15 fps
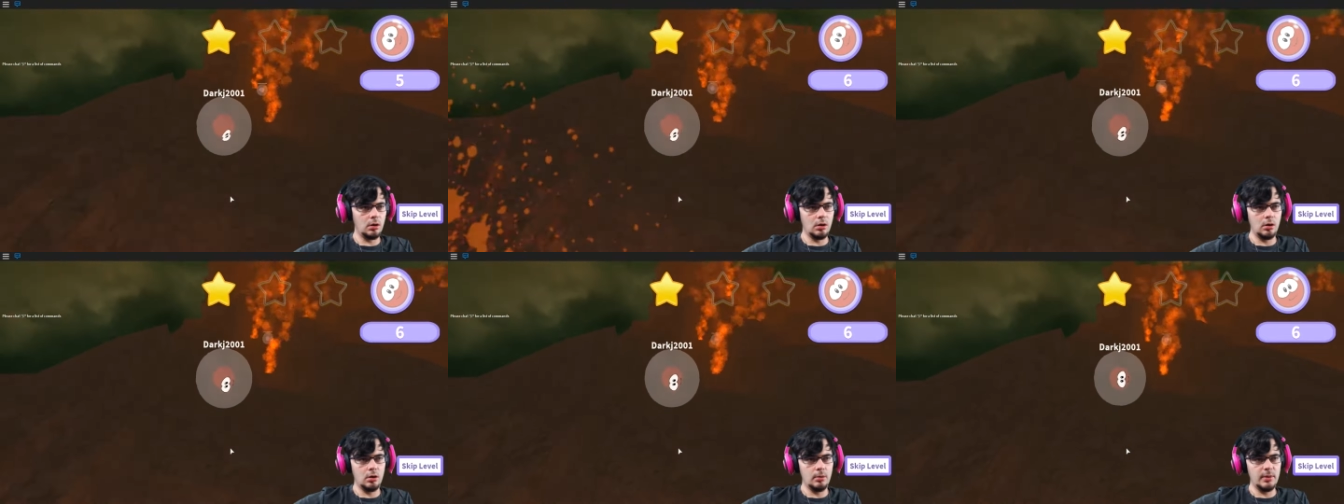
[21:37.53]

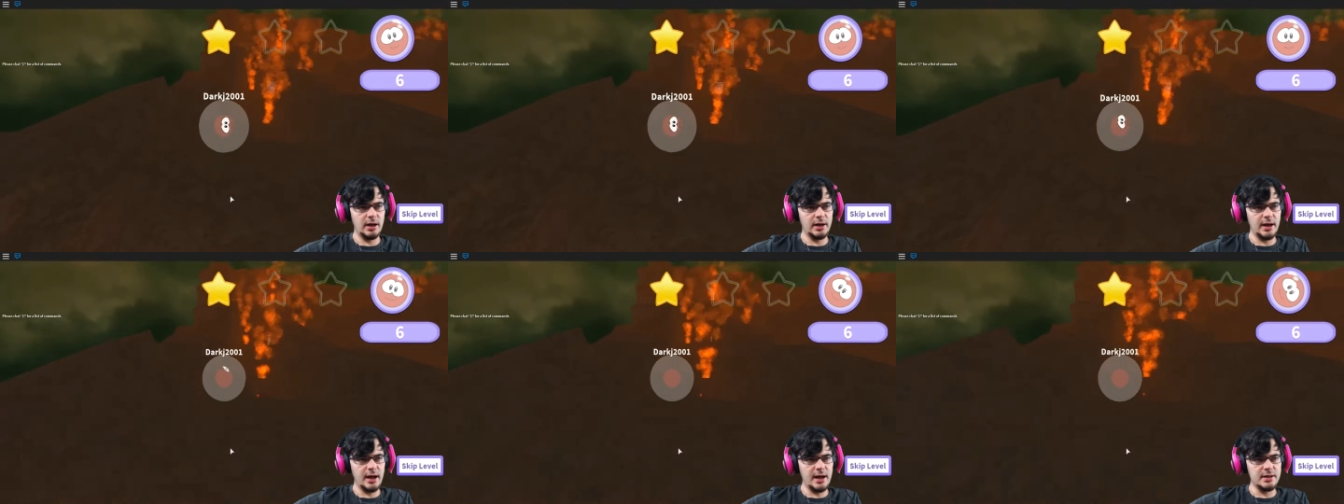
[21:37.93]
Oh
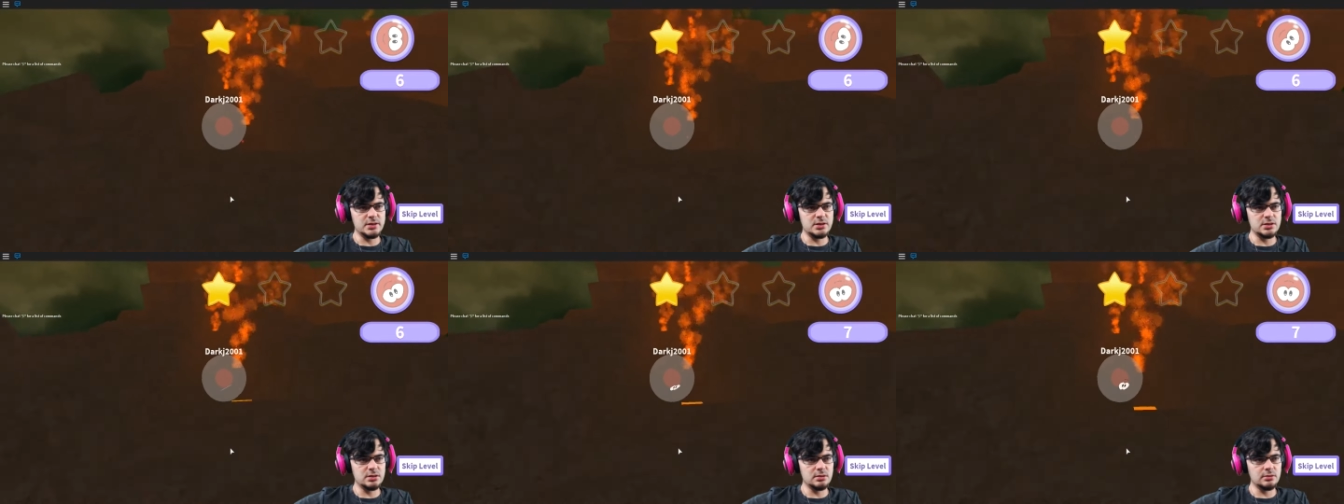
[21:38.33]
my
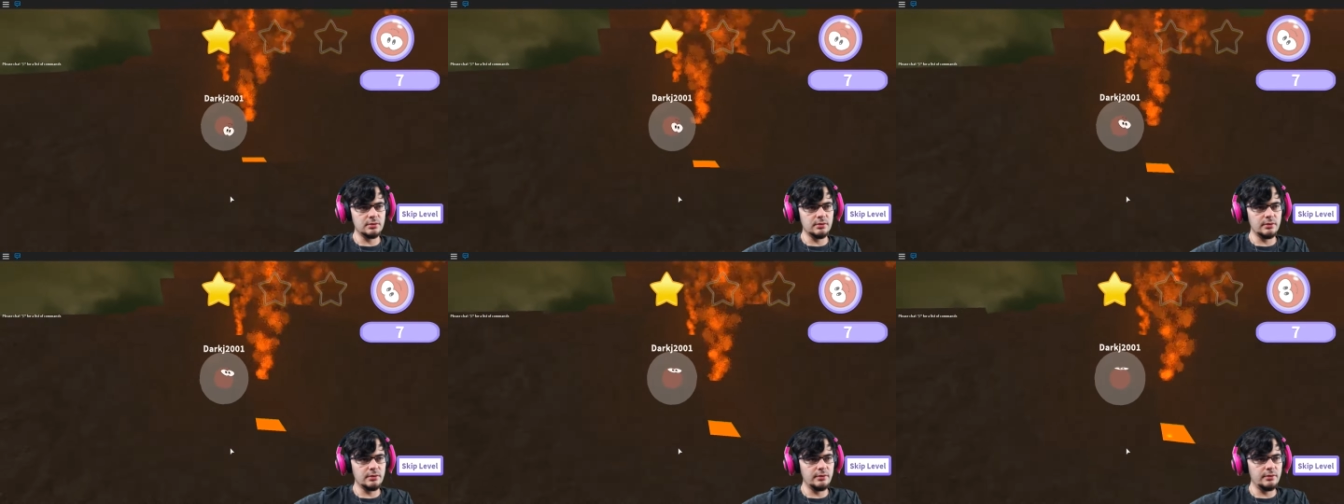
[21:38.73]
gosh.
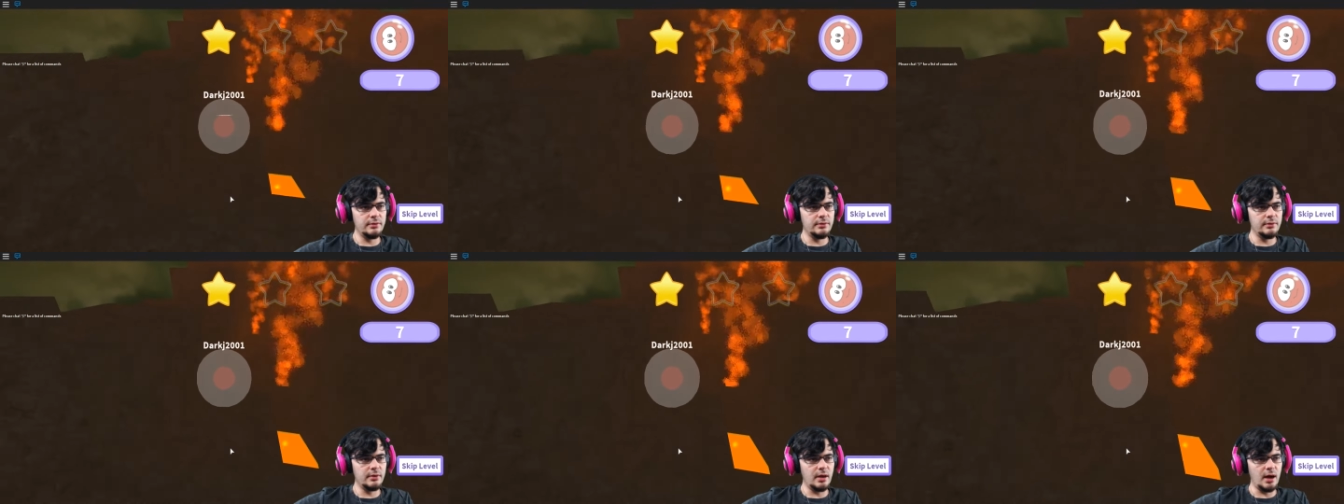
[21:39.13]

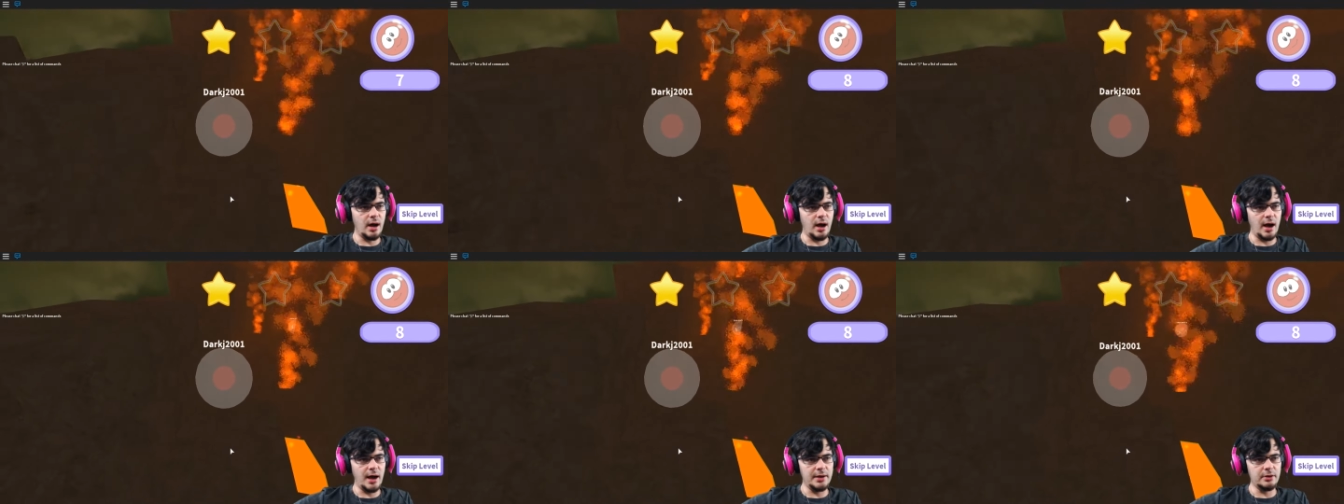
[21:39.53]

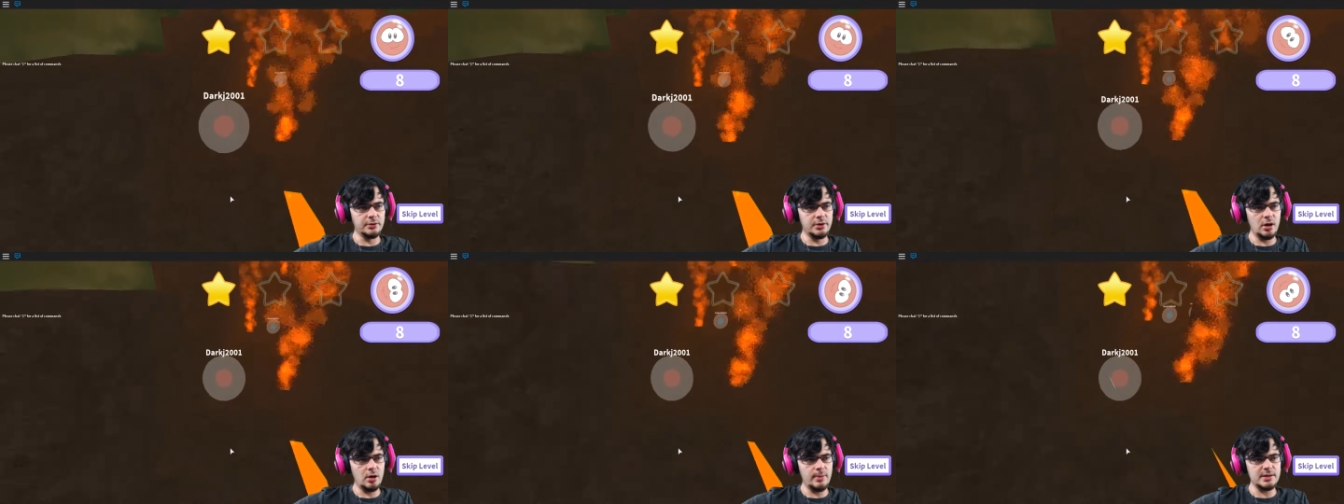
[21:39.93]
I
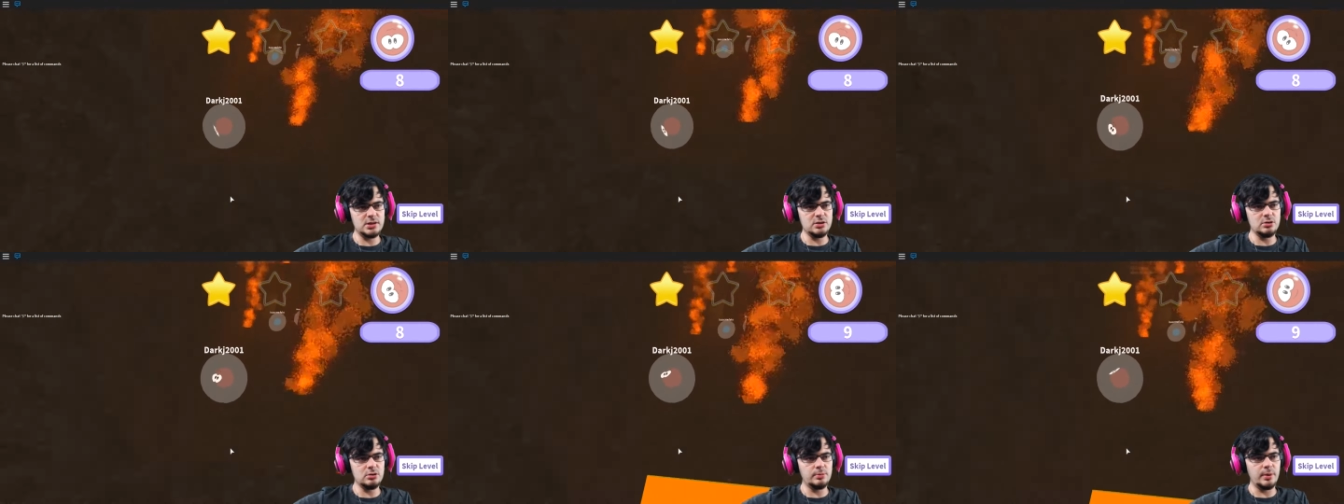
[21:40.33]
don't know
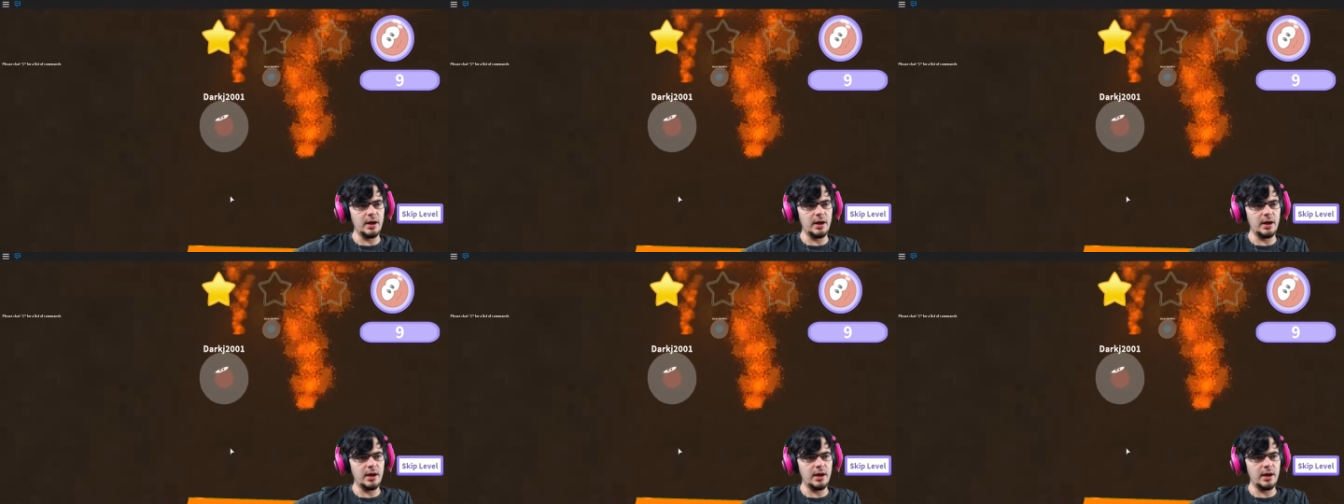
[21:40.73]
about you,